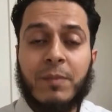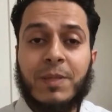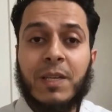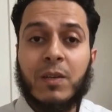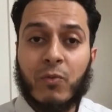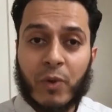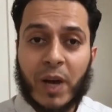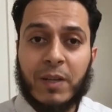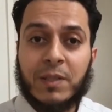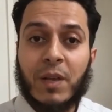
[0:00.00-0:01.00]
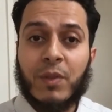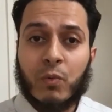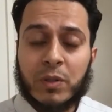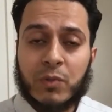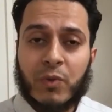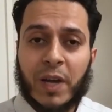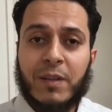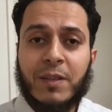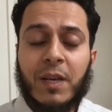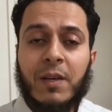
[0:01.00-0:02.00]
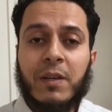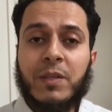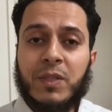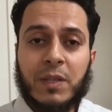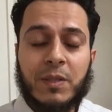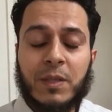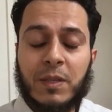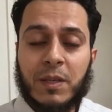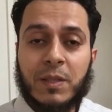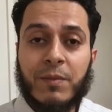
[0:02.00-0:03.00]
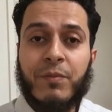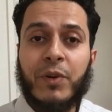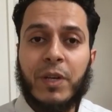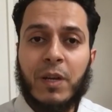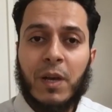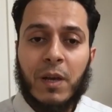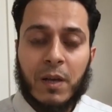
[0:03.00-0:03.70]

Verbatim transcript: I'm saying rights, and the word right is, is, is a very